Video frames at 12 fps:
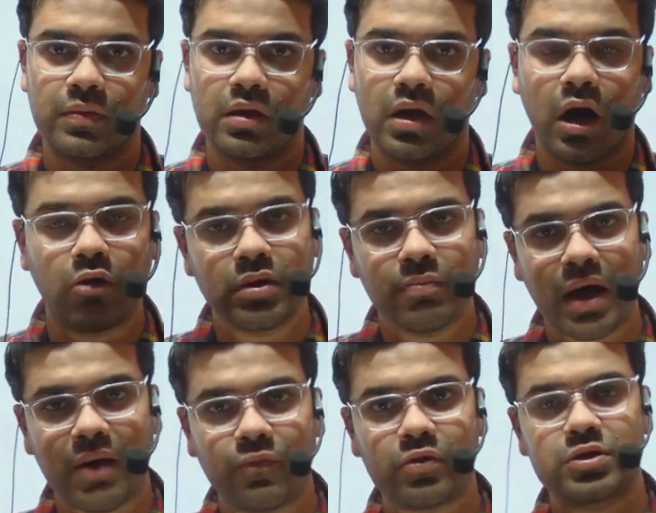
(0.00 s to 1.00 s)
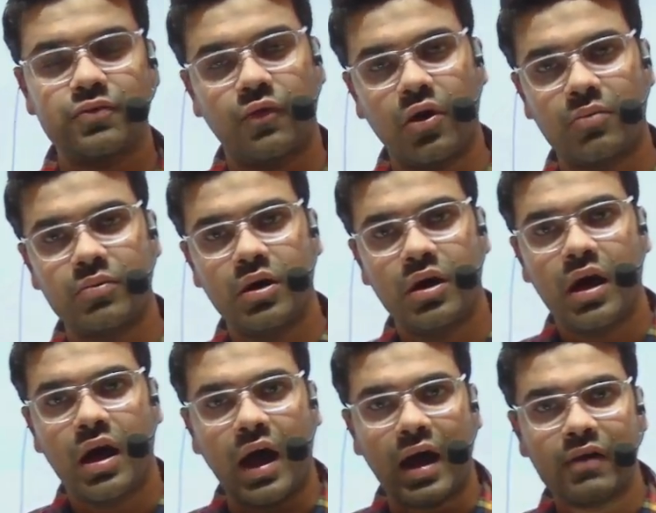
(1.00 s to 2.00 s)
how the map was formed
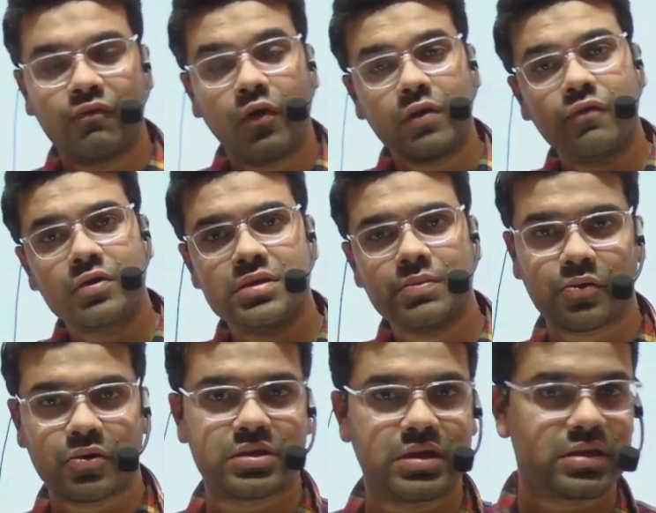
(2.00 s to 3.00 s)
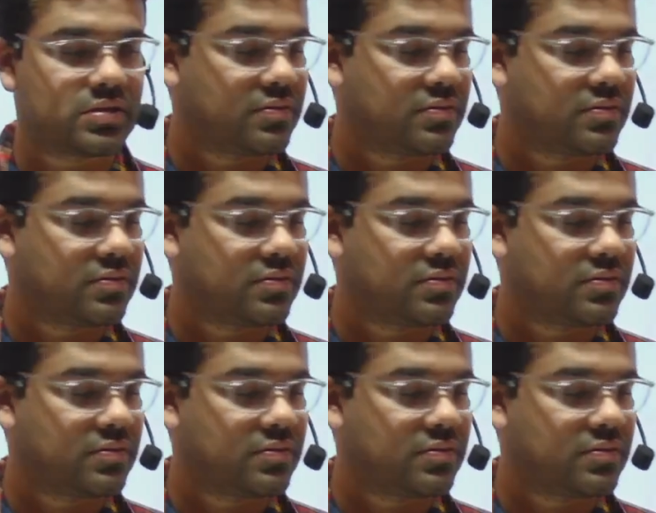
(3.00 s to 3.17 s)
and what was the process.